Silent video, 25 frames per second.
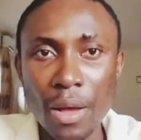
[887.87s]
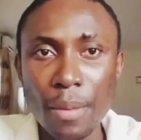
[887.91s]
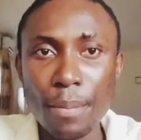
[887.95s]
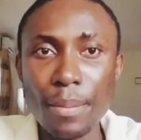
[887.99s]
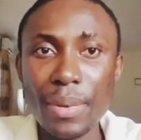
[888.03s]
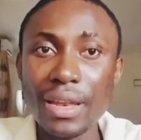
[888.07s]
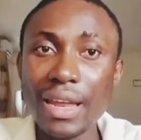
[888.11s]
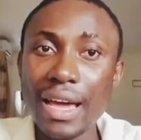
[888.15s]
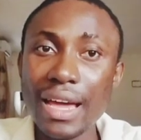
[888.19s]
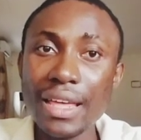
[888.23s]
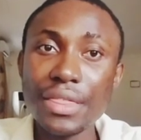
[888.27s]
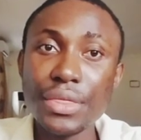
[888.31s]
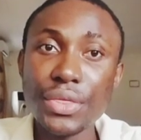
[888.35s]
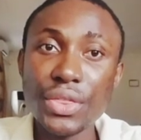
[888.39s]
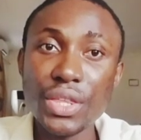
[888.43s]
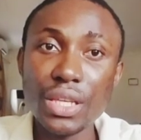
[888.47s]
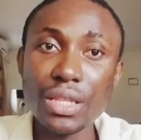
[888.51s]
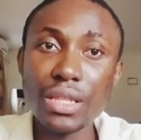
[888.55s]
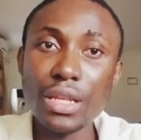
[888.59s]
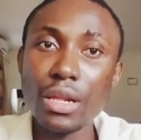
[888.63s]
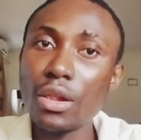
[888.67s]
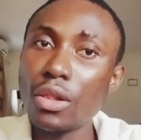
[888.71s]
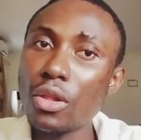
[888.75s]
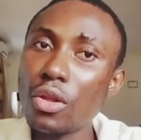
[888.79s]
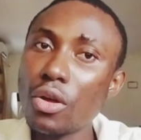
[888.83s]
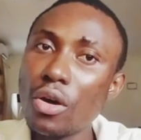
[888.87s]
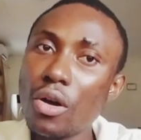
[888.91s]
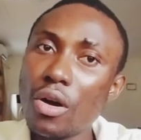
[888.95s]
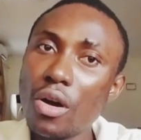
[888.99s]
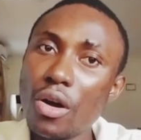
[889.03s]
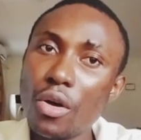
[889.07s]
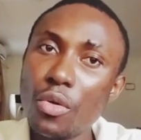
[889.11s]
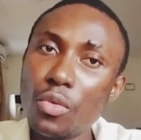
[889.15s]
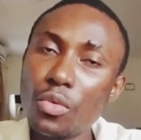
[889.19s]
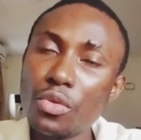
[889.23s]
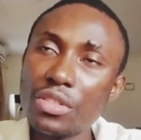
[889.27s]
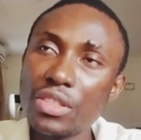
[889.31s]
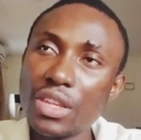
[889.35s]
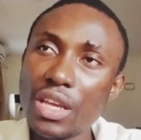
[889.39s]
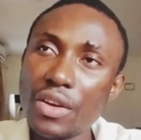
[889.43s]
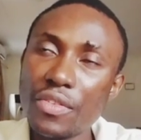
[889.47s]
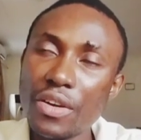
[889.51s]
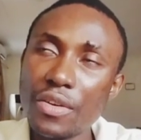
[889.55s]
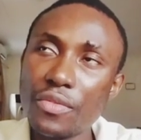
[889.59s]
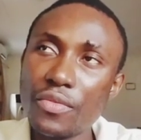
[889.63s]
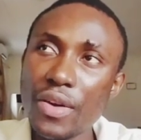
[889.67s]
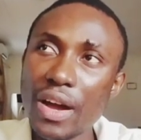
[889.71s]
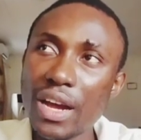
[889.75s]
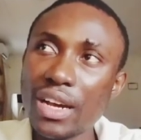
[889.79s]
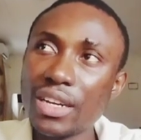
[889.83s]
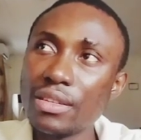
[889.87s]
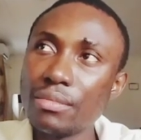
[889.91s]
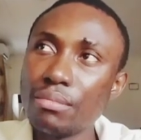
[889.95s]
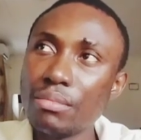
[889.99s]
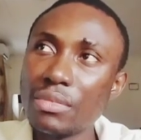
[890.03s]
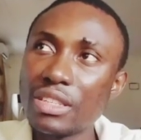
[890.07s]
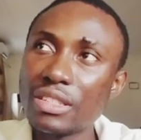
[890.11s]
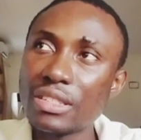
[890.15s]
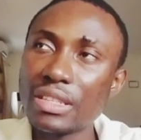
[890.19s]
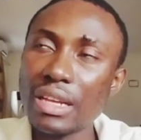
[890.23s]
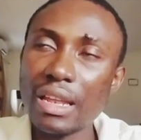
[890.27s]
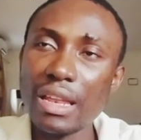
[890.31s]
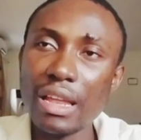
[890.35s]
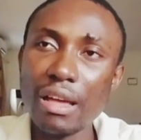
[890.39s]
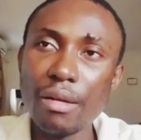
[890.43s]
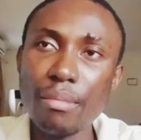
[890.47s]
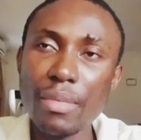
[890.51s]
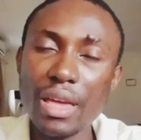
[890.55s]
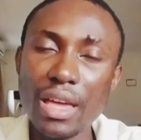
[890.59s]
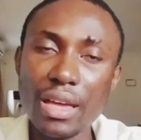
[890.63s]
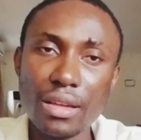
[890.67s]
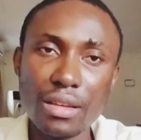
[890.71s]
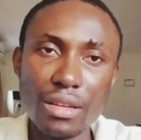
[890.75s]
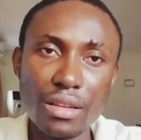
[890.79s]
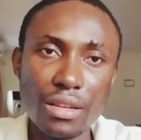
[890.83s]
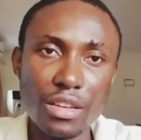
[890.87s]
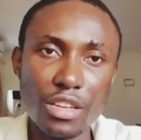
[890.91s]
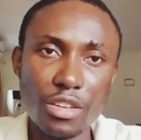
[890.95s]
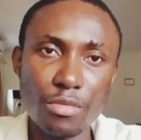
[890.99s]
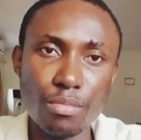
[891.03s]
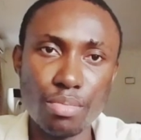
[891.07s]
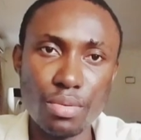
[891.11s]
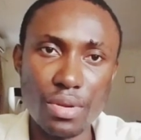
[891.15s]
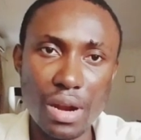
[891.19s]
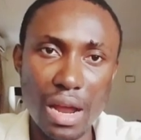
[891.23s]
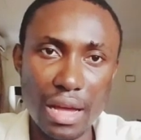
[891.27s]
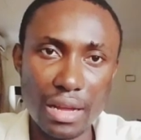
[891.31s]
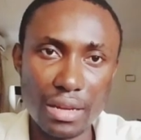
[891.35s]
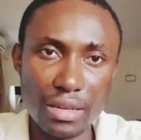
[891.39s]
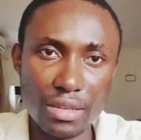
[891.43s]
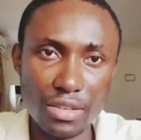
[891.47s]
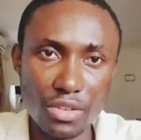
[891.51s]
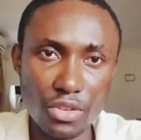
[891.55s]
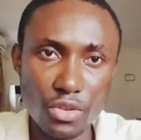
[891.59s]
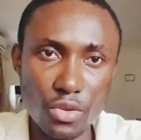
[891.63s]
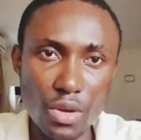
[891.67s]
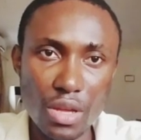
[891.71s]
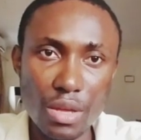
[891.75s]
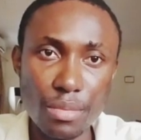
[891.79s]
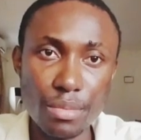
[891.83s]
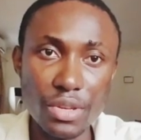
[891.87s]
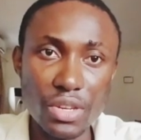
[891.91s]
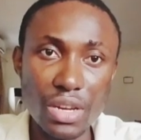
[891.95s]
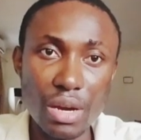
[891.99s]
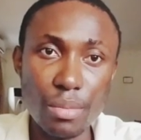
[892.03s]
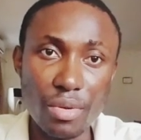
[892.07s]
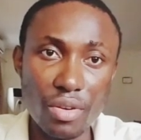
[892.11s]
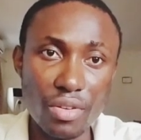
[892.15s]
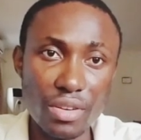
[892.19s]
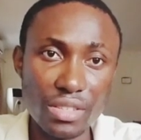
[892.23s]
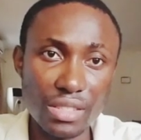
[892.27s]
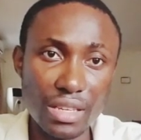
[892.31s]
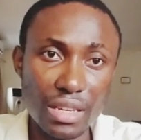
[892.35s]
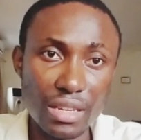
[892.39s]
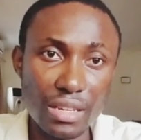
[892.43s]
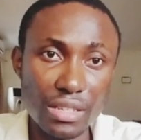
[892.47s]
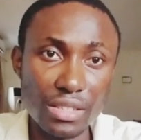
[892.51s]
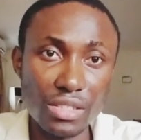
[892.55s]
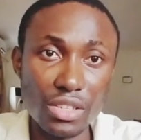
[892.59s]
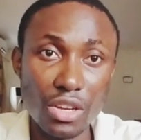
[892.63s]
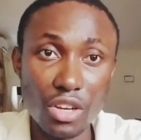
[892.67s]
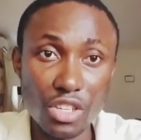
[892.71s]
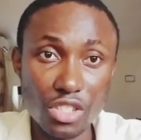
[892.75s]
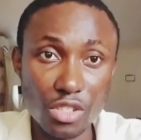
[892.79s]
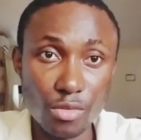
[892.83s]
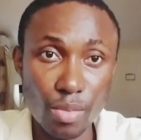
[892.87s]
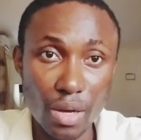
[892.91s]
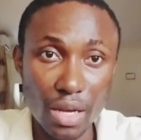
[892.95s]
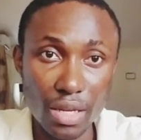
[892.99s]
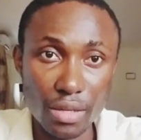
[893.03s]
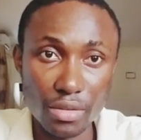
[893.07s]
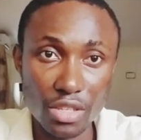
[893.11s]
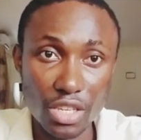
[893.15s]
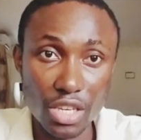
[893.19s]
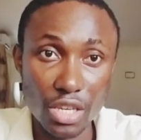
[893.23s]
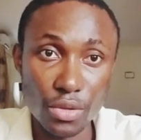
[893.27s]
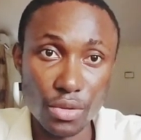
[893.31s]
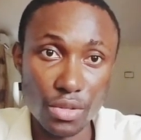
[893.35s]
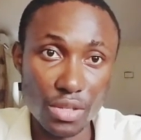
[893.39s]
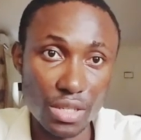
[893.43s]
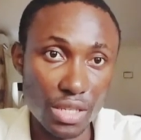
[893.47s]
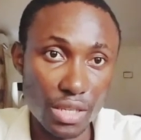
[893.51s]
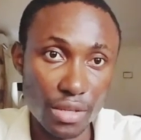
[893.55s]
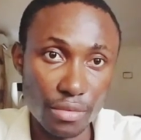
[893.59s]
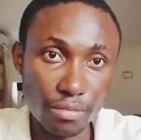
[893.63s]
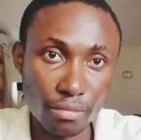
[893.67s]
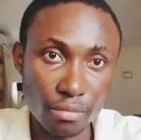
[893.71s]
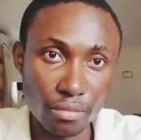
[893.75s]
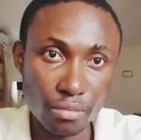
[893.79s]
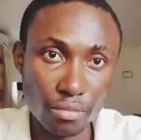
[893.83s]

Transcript: But I think the law will never find Mr. Lamek Brand, you know, Emilda Marazani's husband, guilty.